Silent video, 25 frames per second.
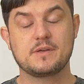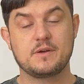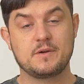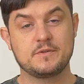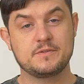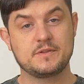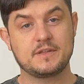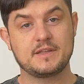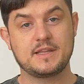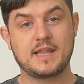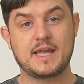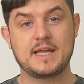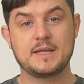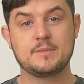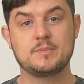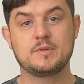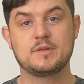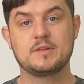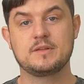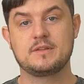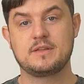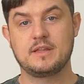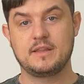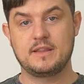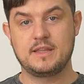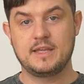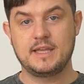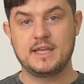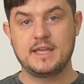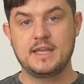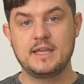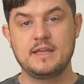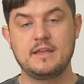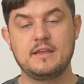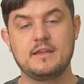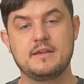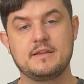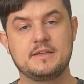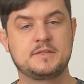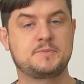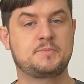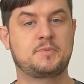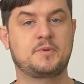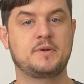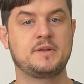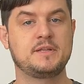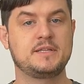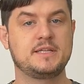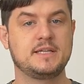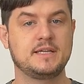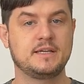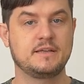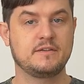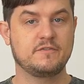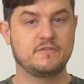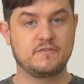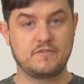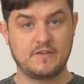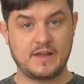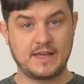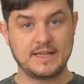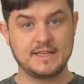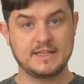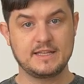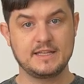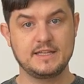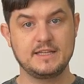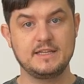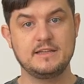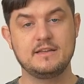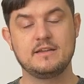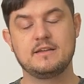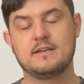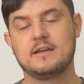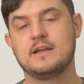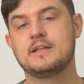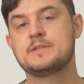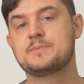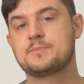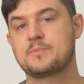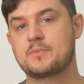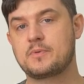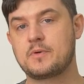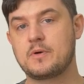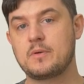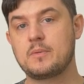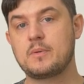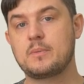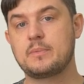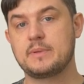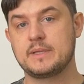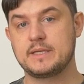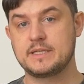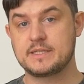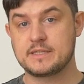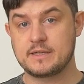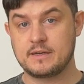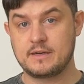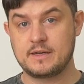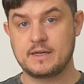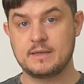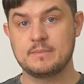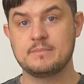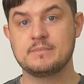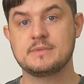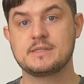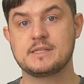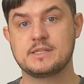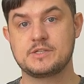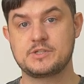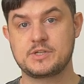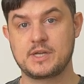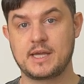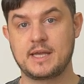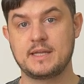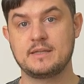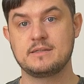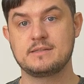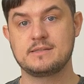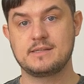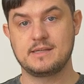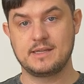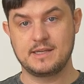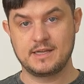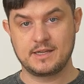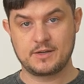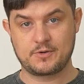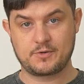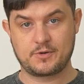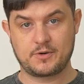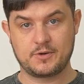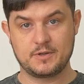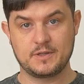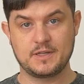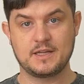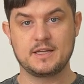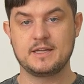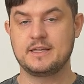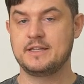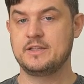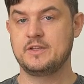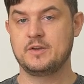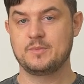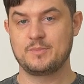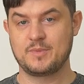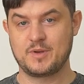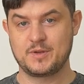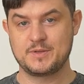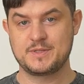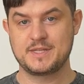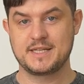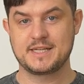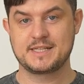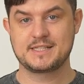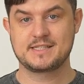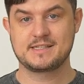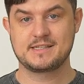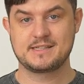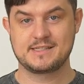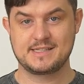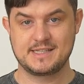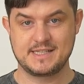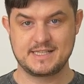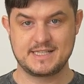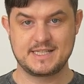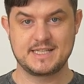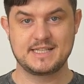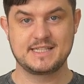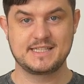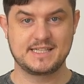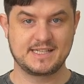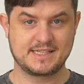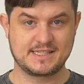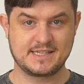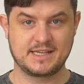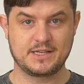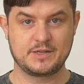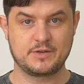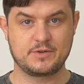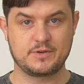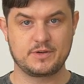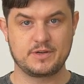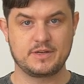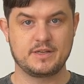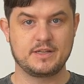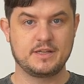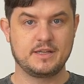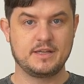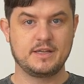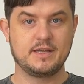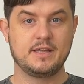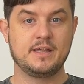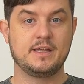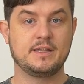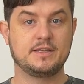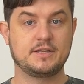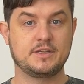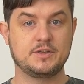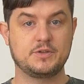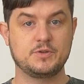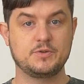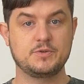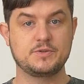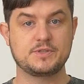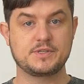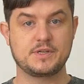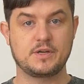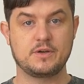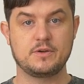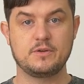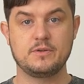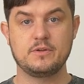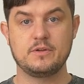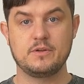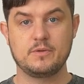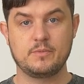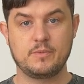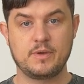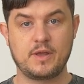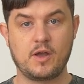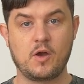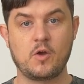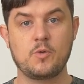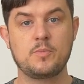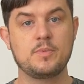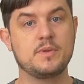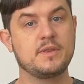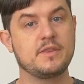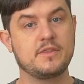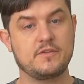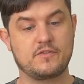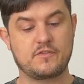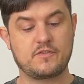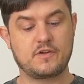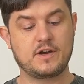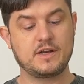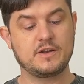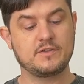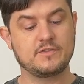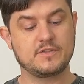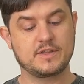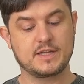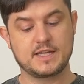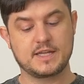on the label that the ink is printing faintly, it's probably time to change the ink roller in your Motex 6600. To do so, we open the front of the